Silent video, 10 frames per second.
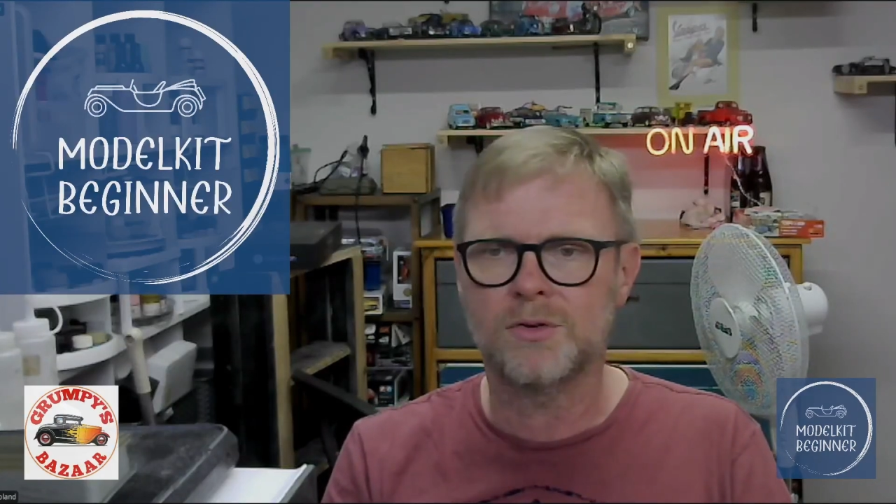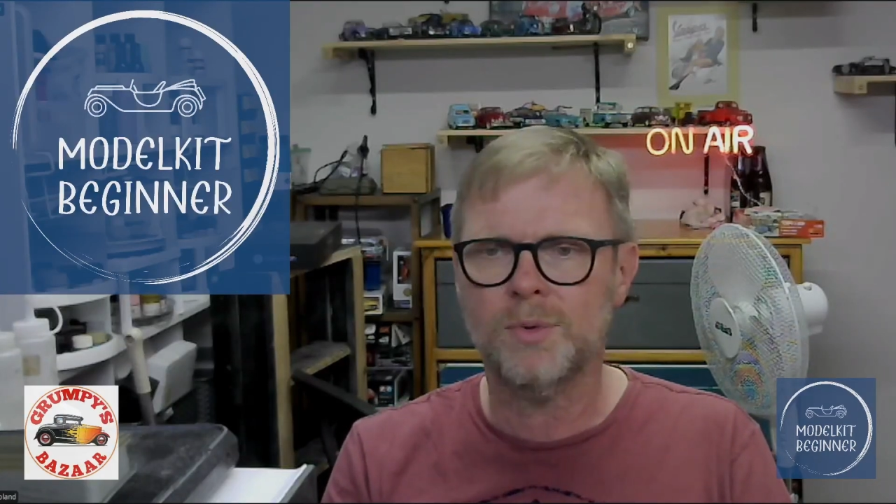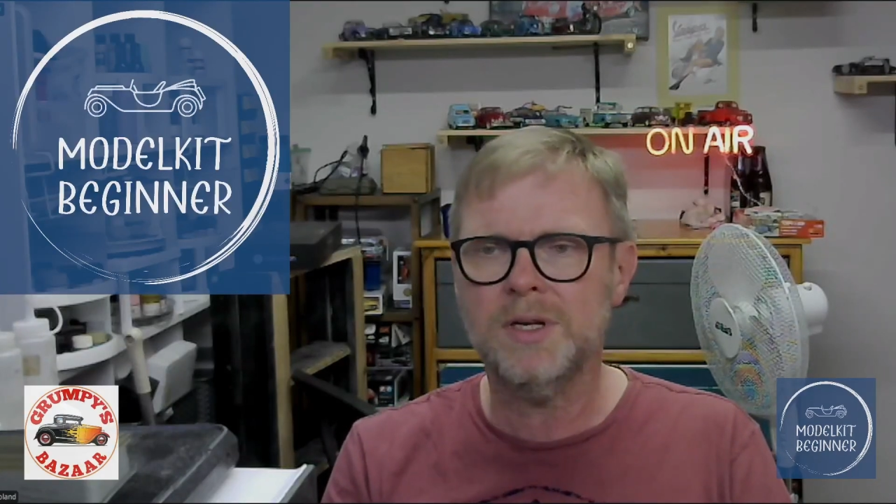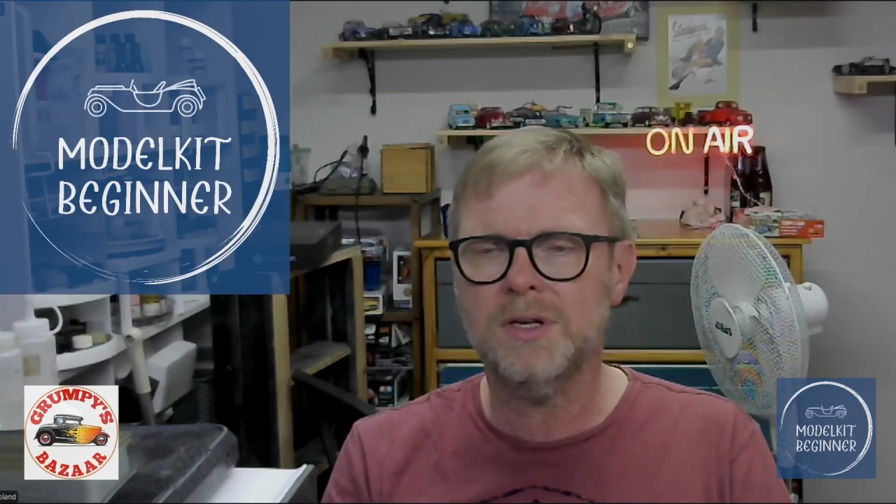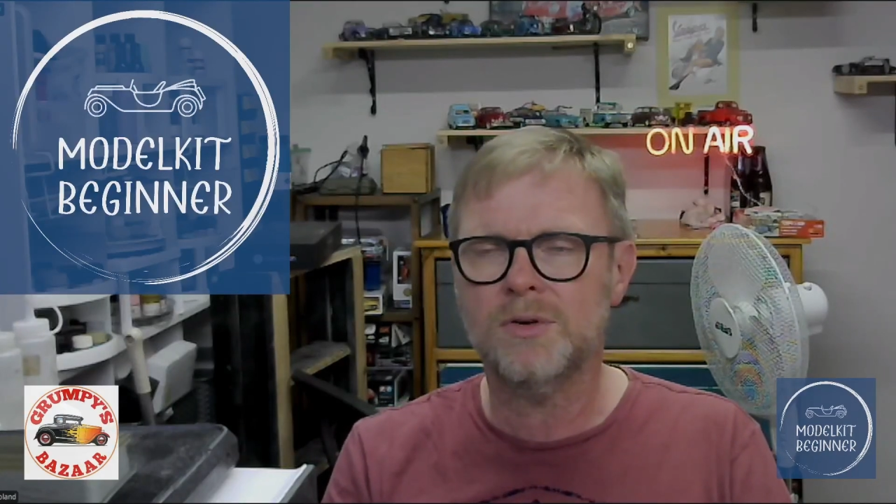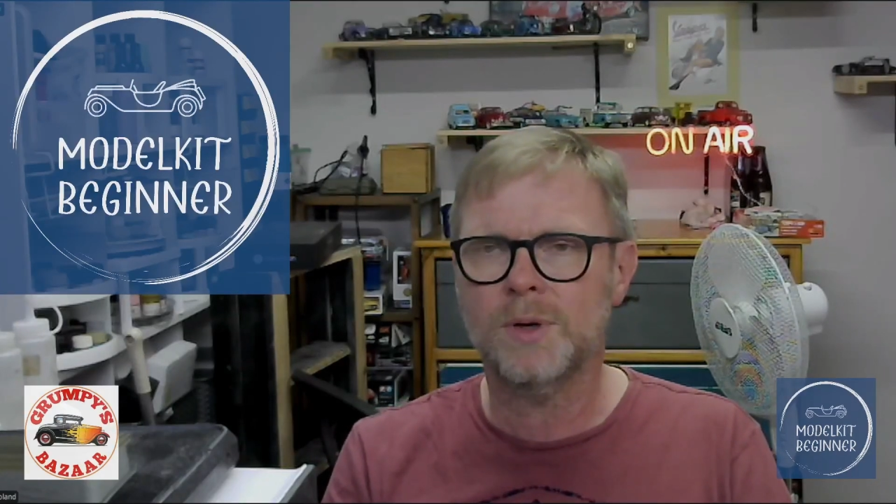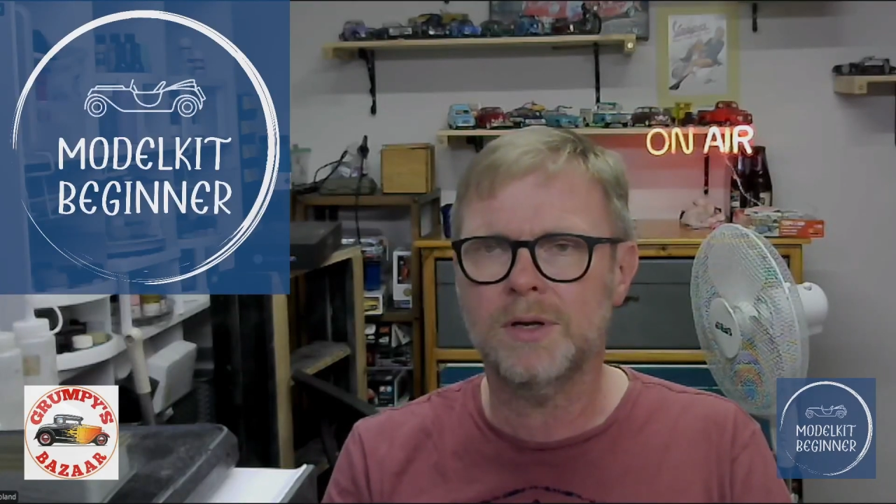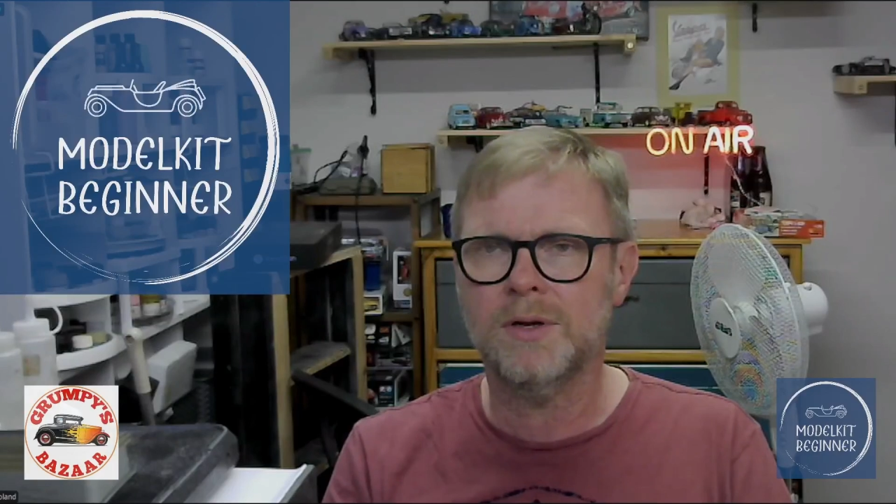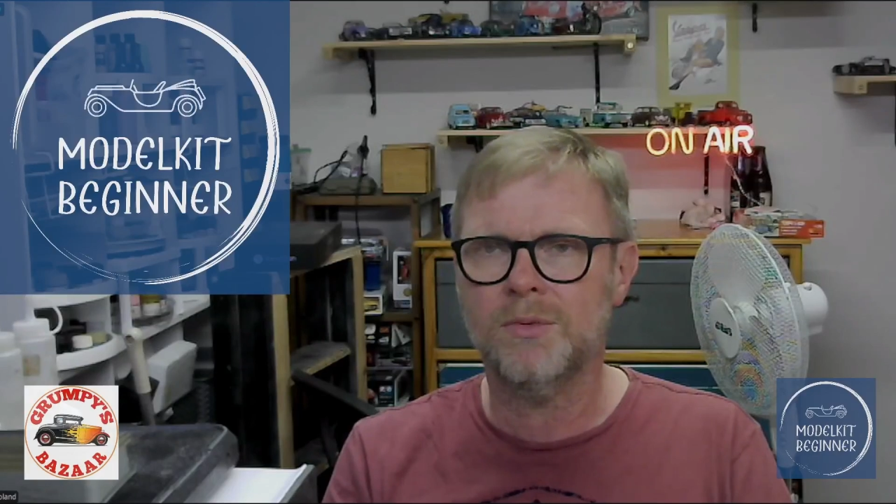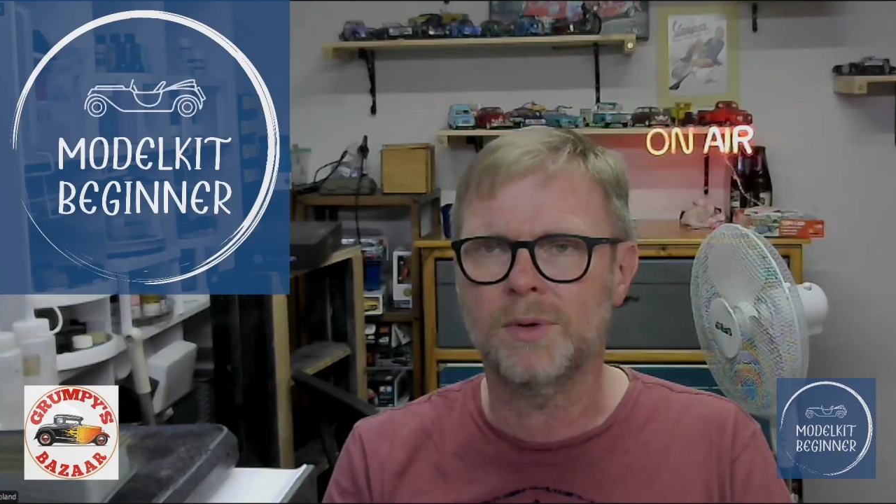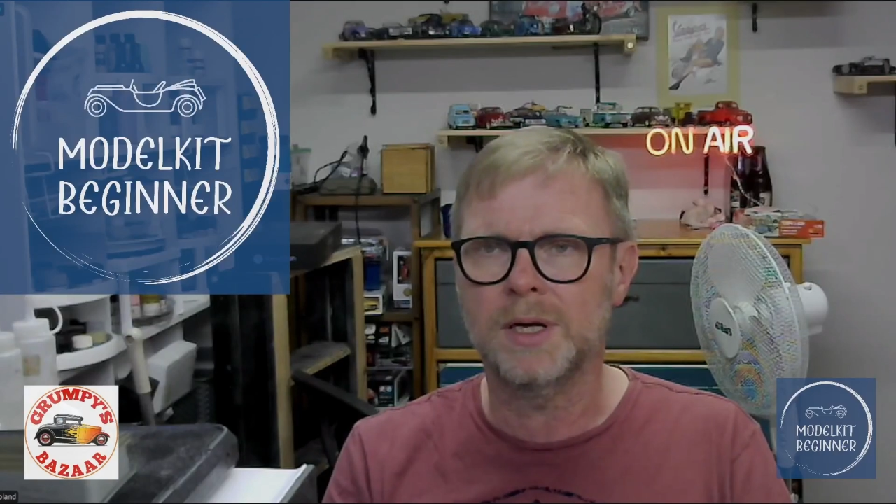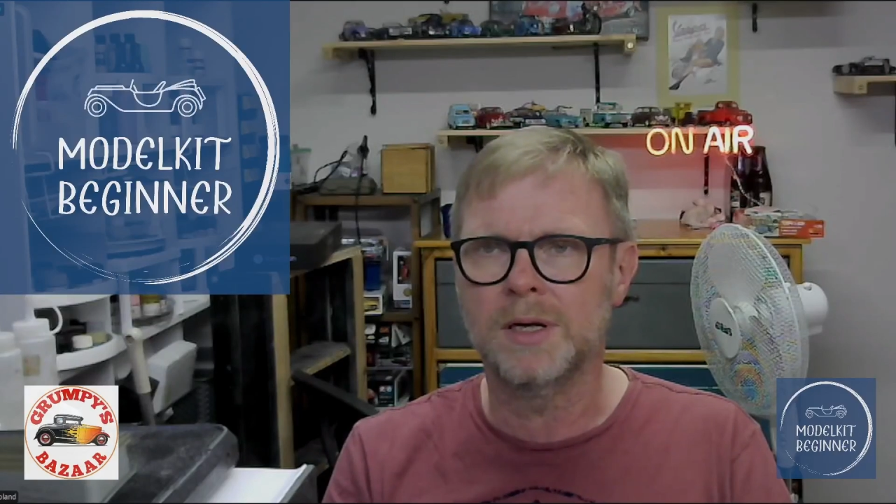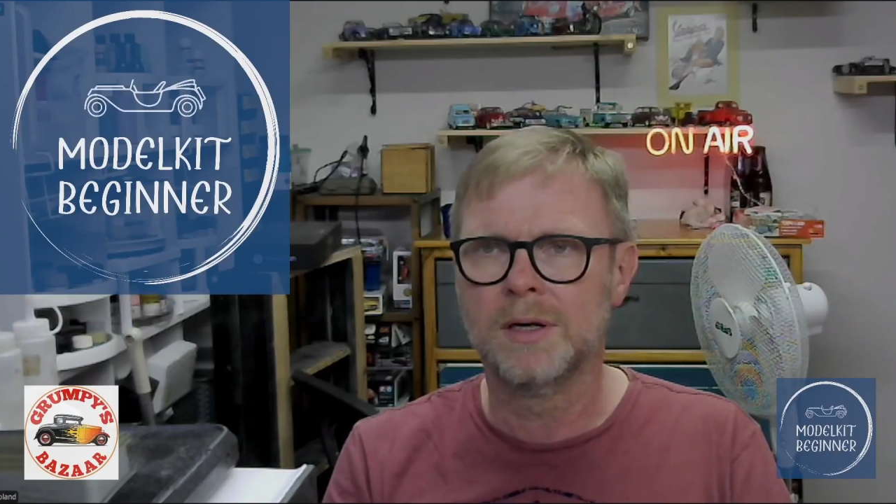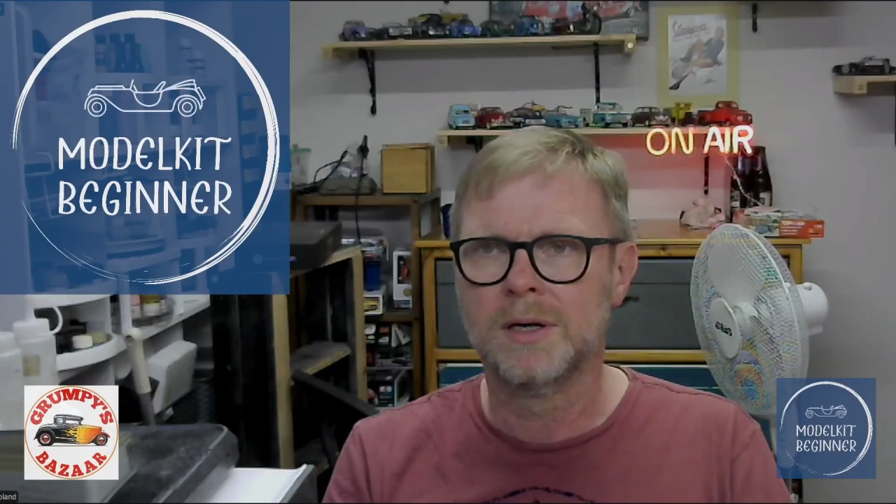2023,